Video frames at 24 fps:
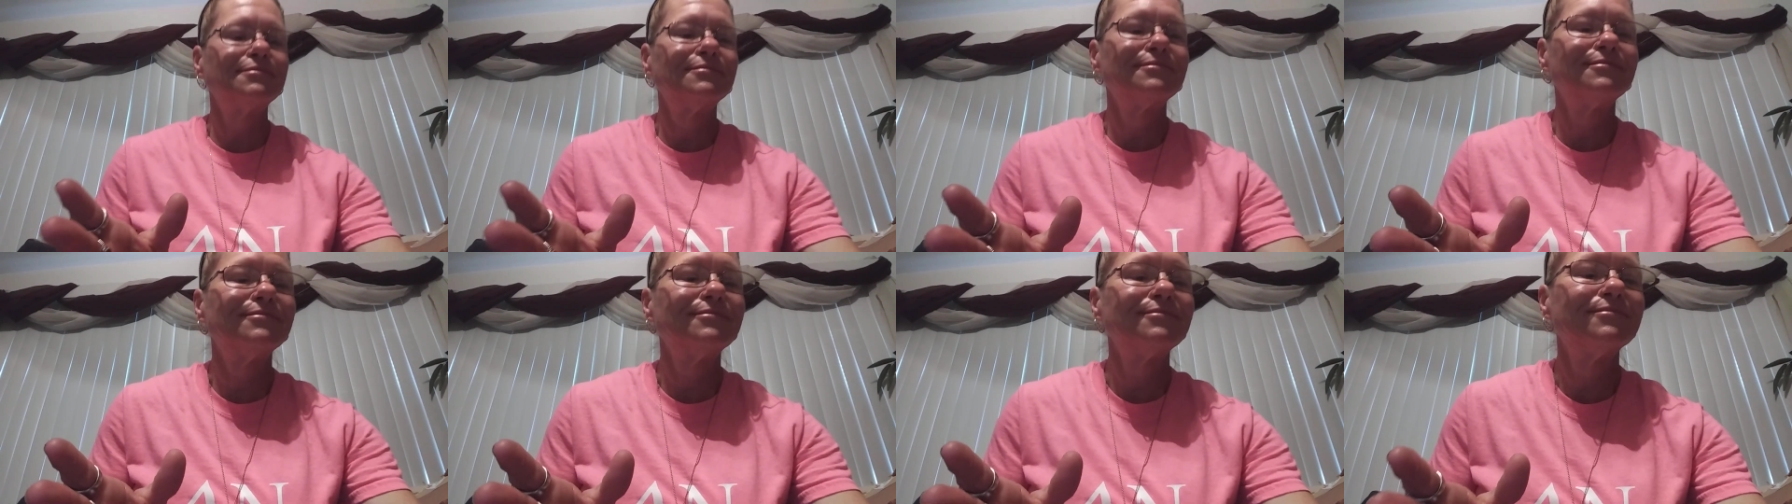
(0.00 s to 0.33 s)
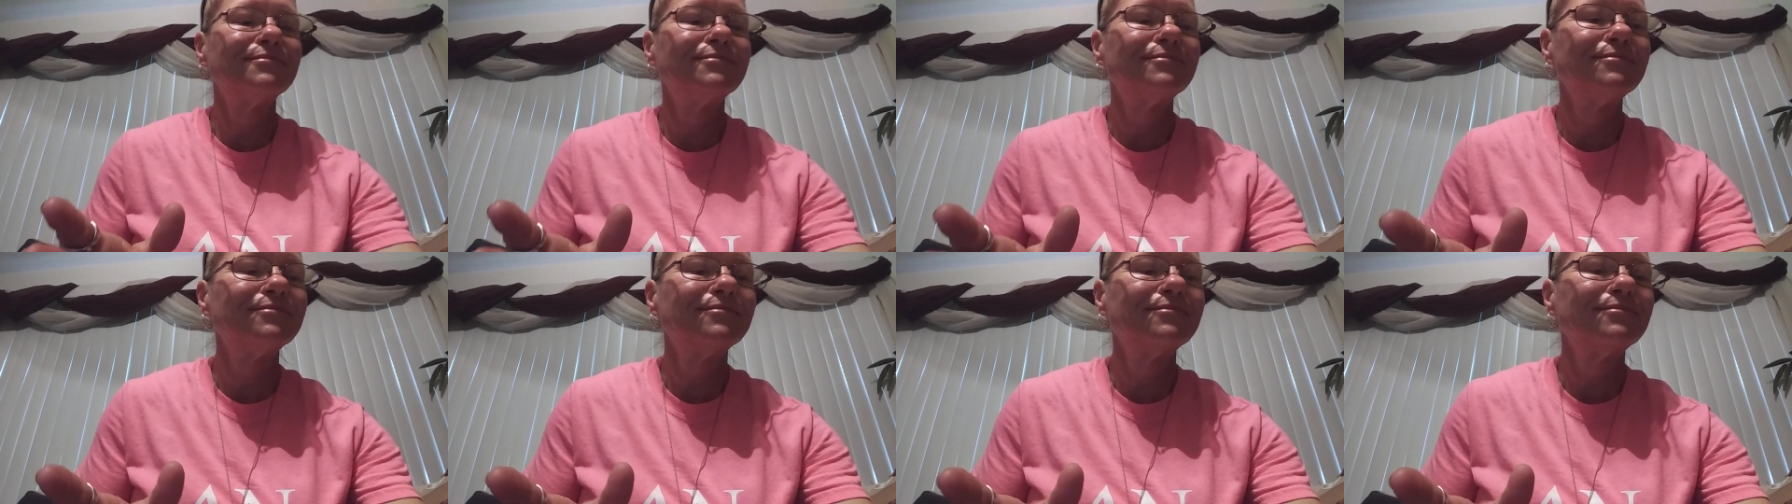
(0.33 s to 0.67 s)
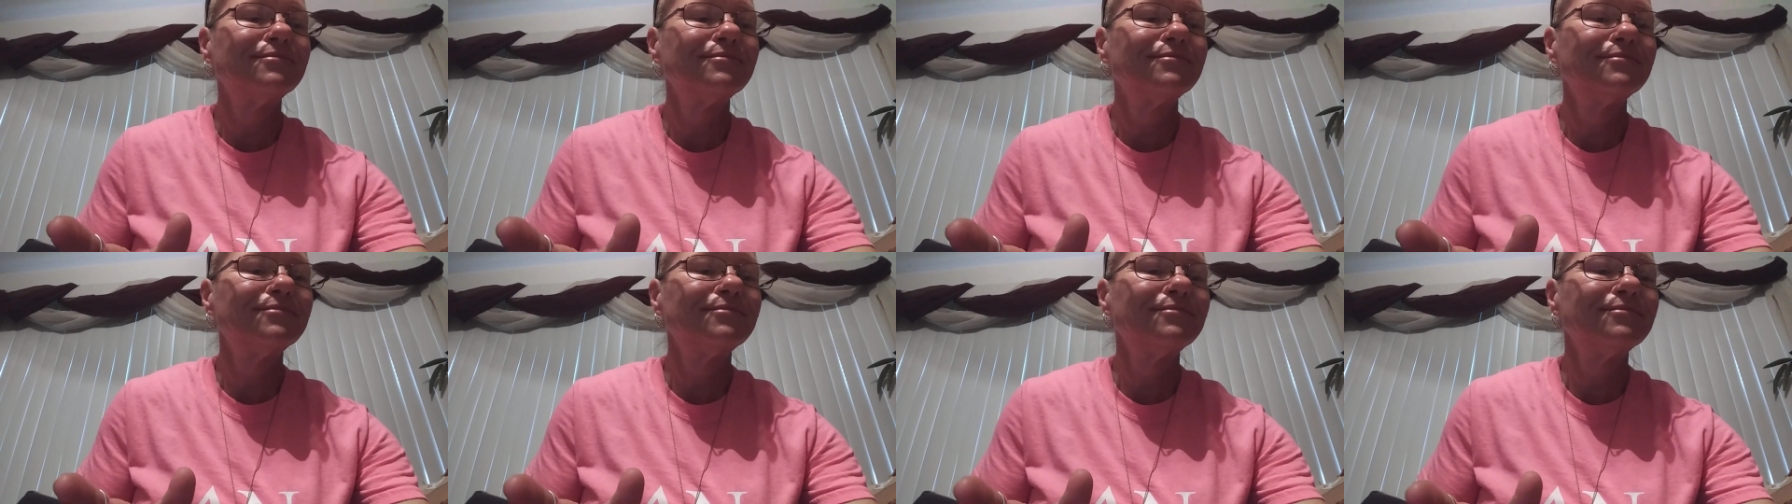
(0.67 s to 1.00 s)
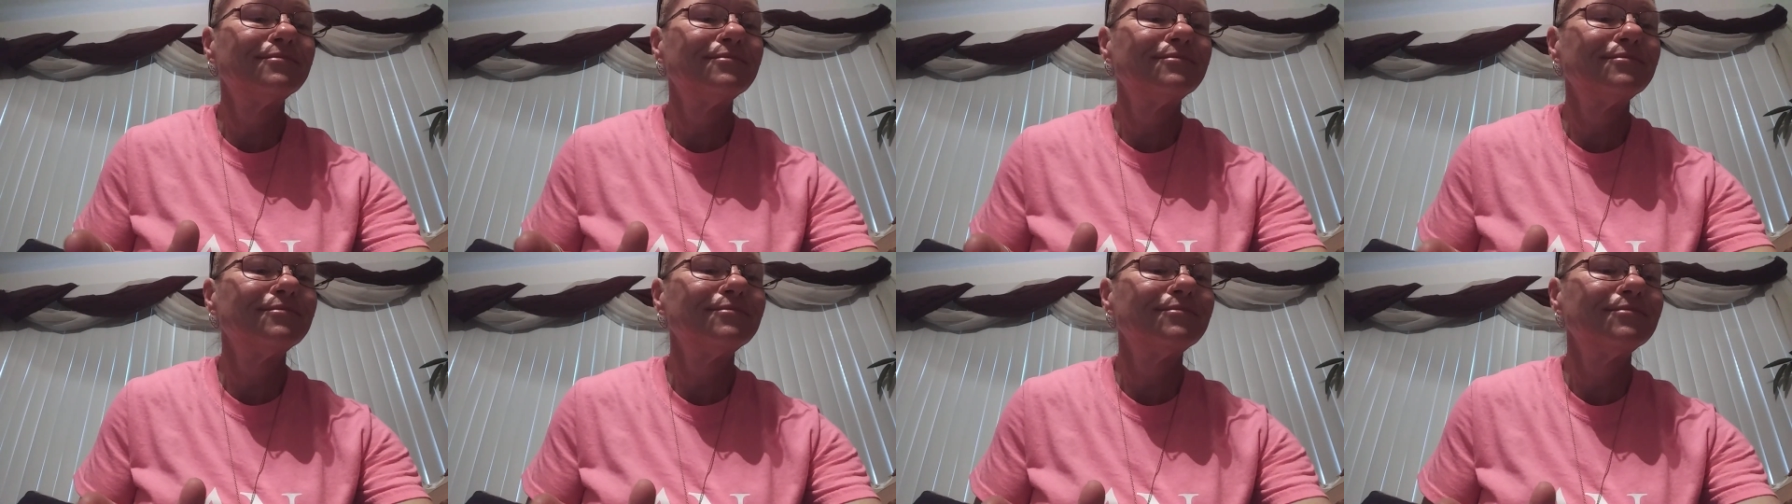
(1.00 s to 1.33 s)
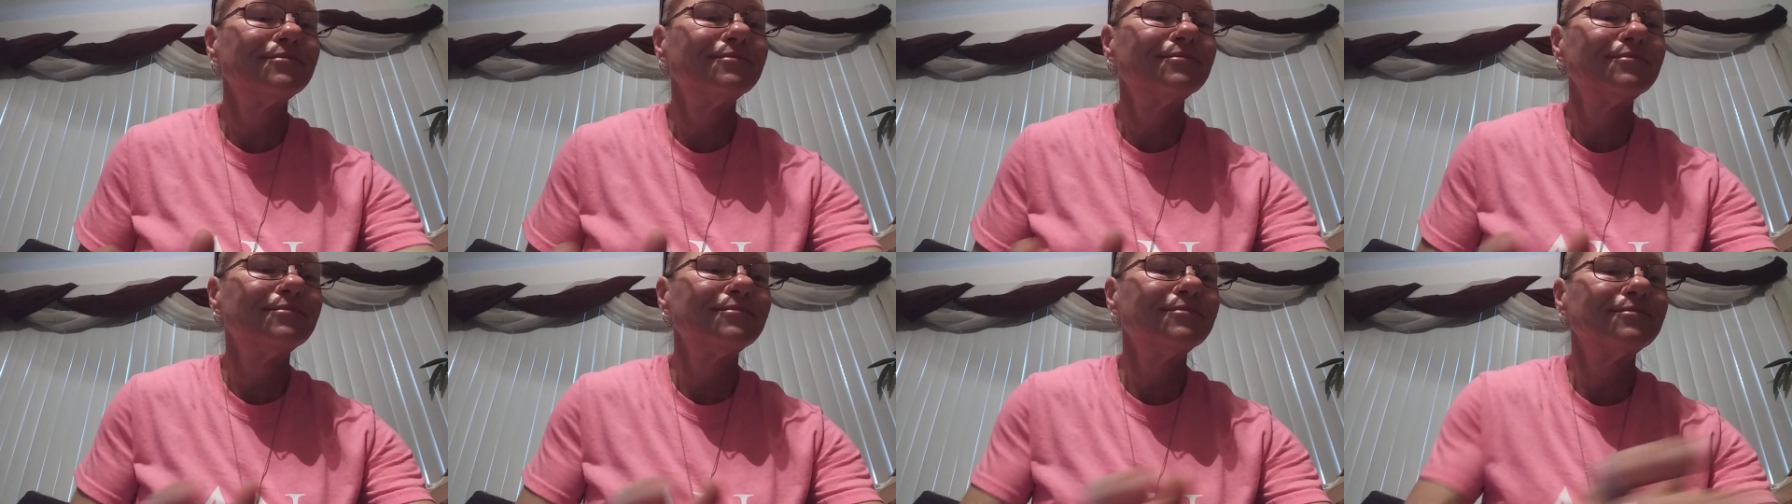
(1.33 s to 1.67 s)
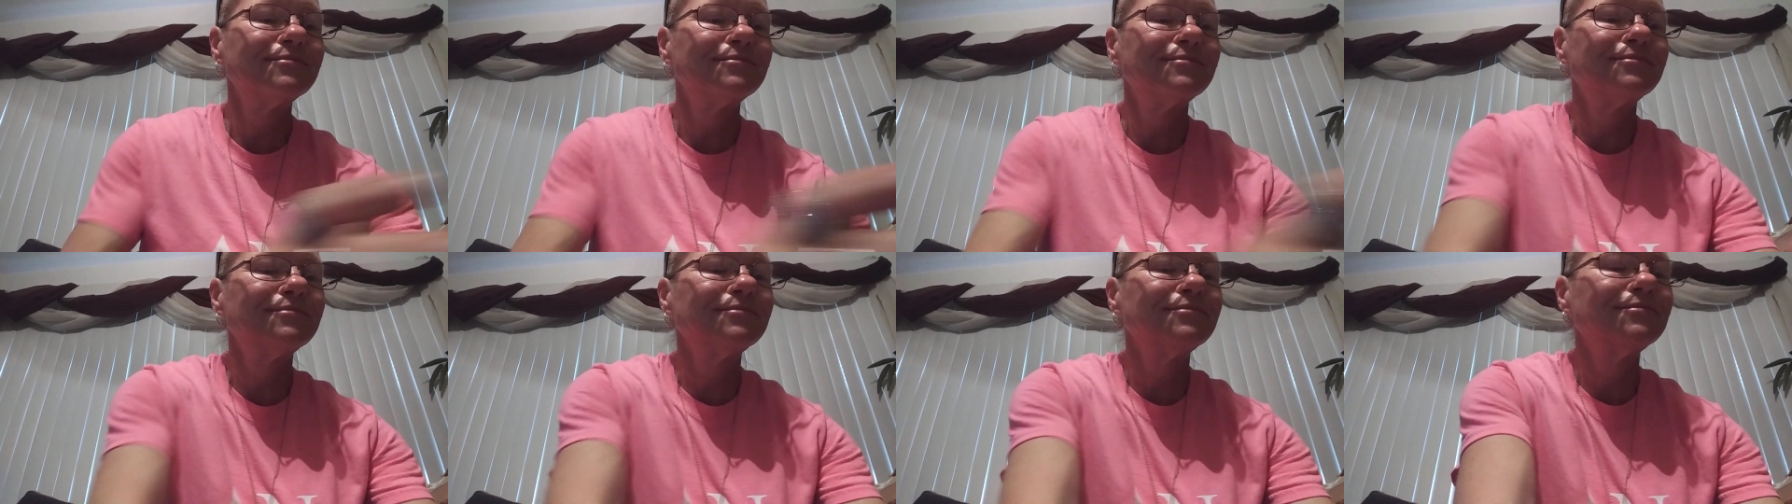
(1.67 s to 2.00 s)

I see what's...